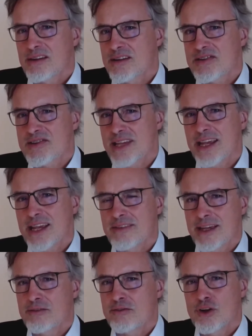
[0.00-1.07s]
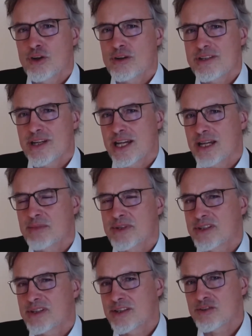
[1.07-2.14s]
stayed there for a long time
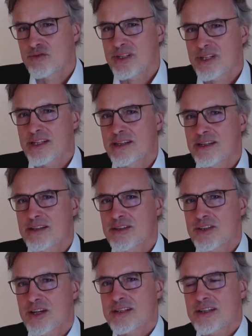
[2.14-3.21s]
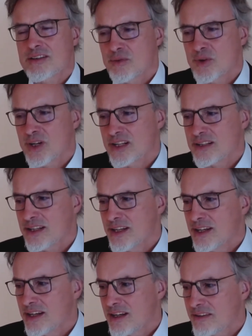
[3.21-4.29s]
and didn't really conquer the world.
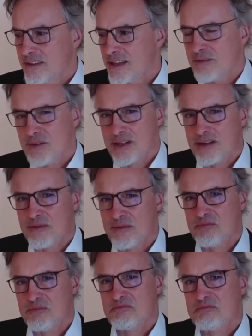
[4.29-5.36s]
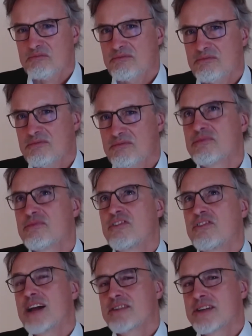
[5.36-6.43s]
And then
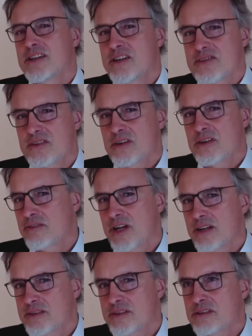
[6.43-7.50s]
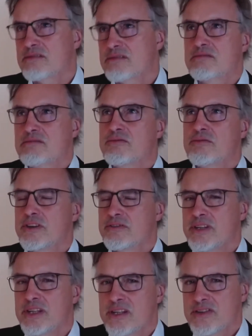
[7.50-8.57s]
500 years ago,
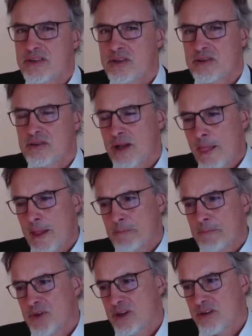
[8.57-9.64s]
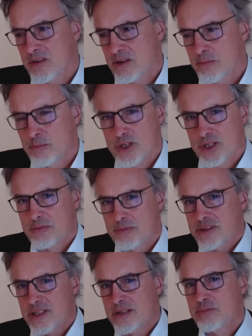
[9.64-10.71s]
550 years ago, the modern
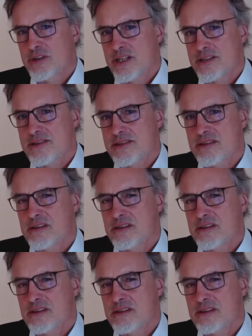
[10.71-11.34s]
printing press,